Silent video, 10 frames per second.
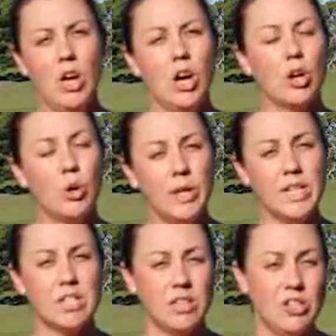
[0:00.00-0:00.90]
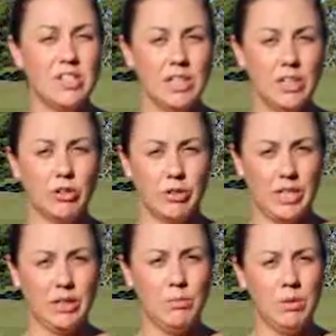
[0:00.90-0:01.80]
According to the New Zealand
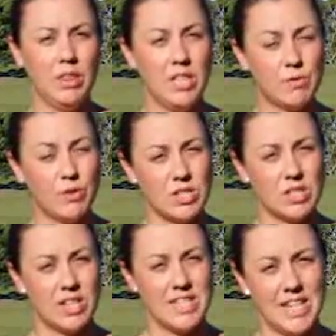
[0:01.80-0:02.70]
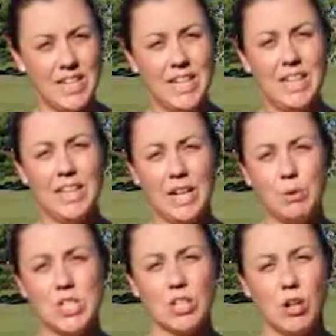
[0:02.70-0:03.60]
curriculum, this fosters identity,
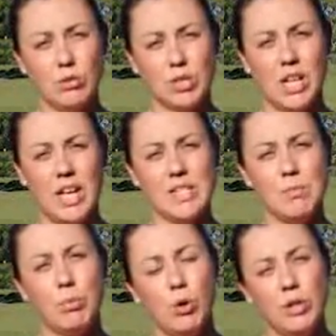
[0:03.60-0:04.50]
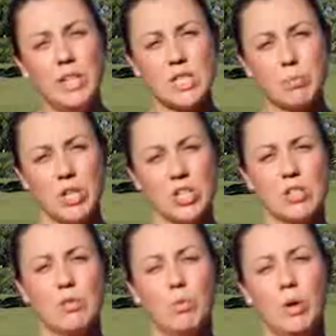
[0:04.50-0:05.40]
language and culture as important
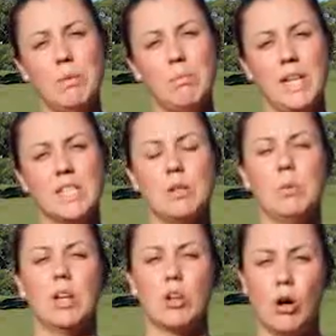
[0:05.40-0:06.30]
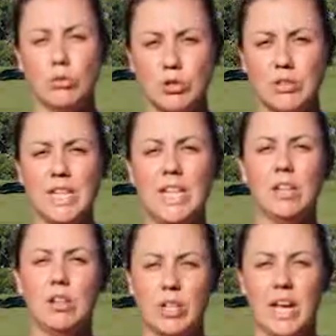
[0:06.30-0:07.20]
expressions of what it means to be a culturally
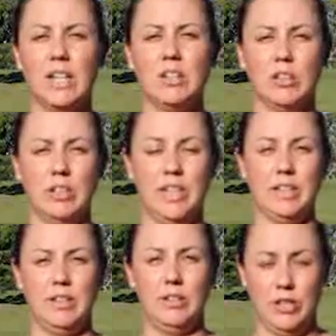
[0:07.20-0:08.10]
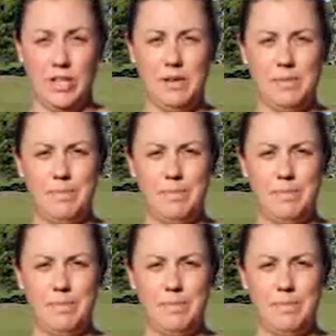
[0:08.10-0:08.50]
located learner.